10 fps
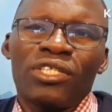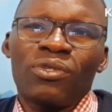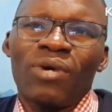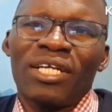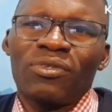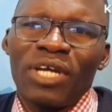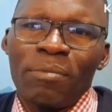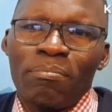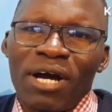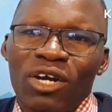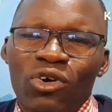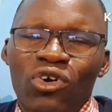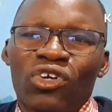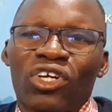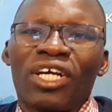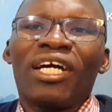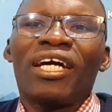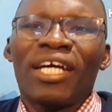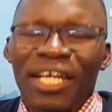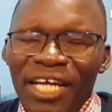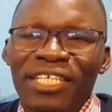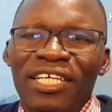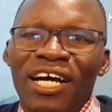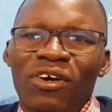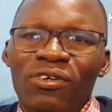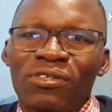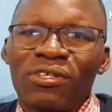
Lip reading: you want to embark on right now?